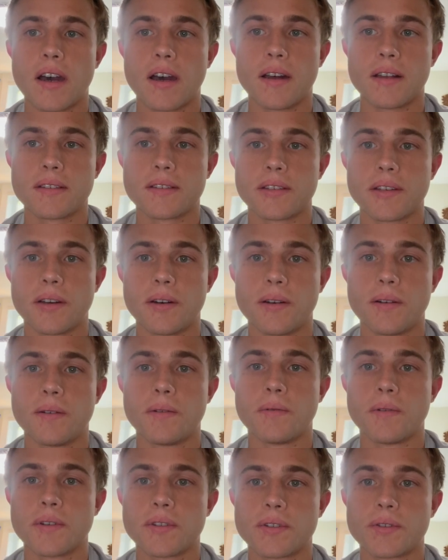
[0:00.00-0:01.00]
So
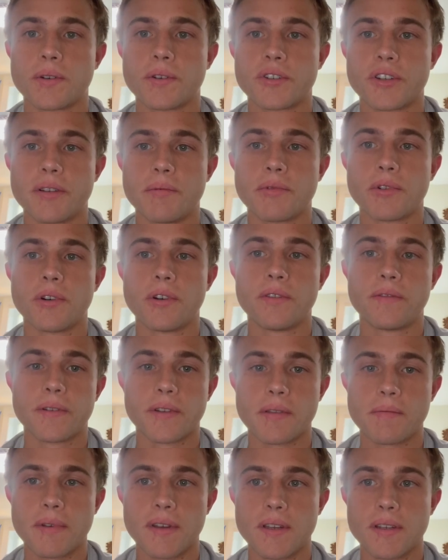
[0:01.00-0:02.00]
one short-term goal for
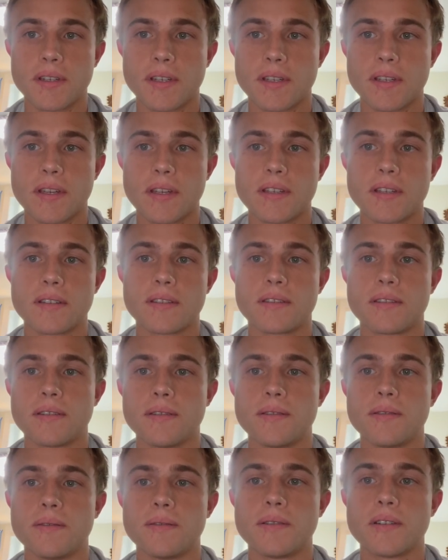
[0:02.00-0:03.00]
the patient is
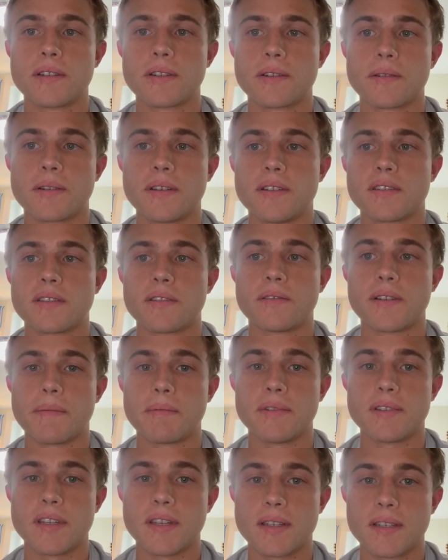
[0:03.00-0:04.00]
to increase the
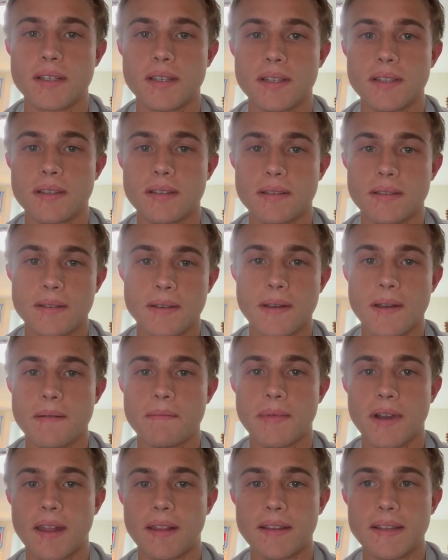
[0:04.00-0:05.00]
repetitions
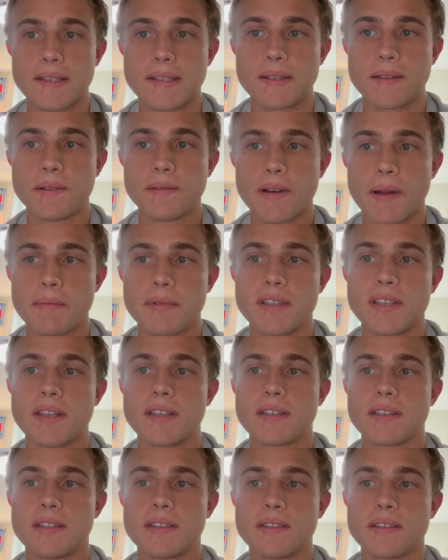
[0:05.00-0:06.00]
by at least 2
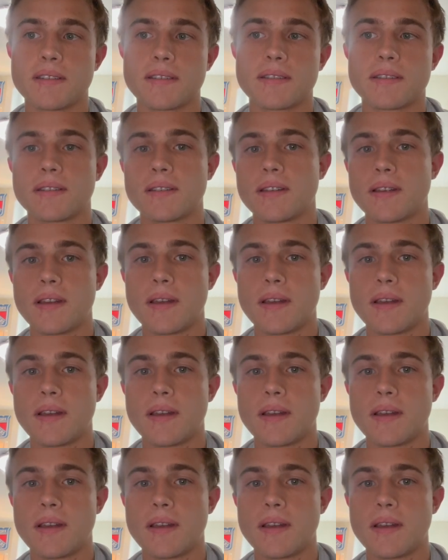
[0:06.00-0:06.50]
repetitions